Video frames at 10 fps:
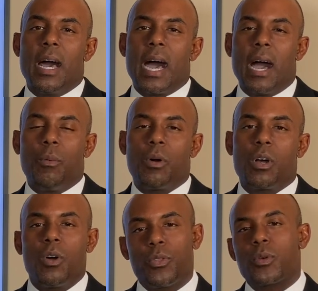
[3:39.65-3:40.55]
I will
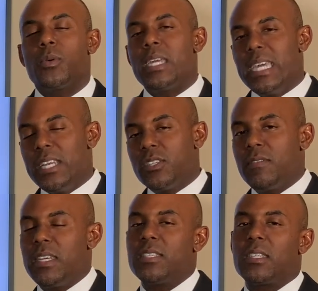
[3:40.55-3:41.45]
go through each of
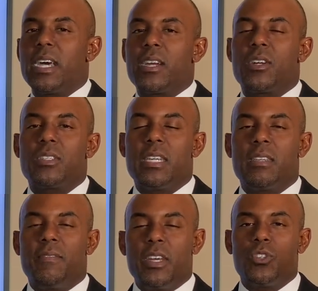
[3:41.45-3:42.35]
these letters
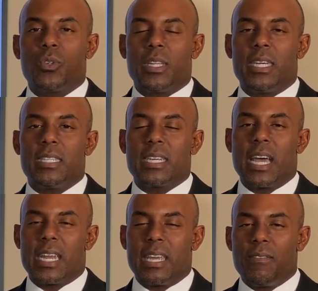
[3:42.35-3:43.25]
individually to
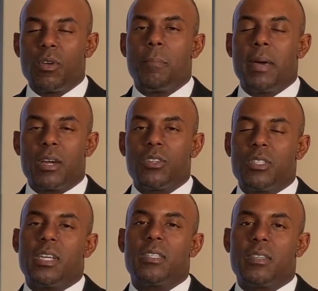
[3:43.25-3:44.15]
kind of give you a better
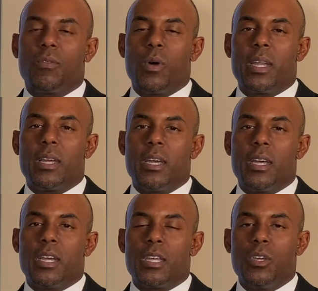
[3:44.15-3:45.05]
sense of what
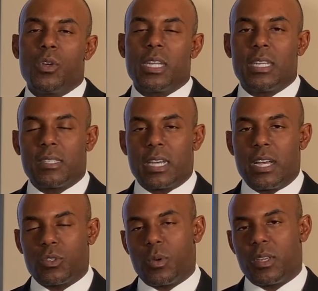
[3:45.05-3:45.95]
you can
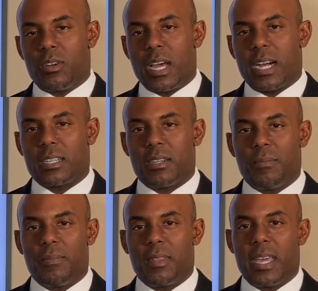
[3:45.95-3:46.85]
discuss with your doctor.
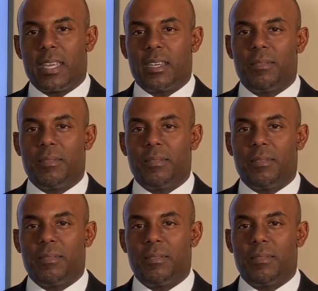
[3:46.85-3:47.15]
Thank you.